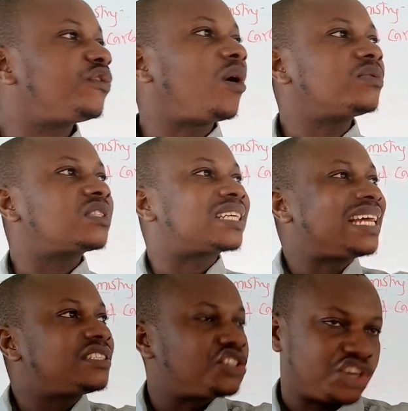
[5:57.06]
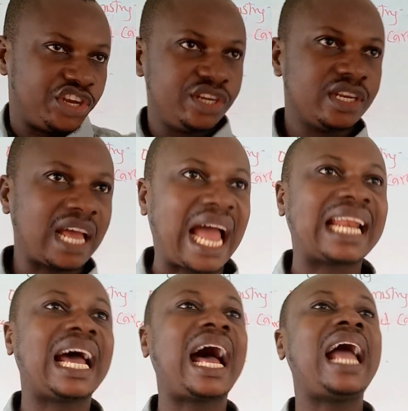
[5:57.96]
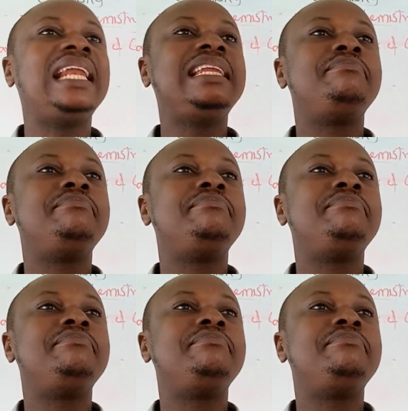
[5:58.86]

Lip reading: form straight chain and highly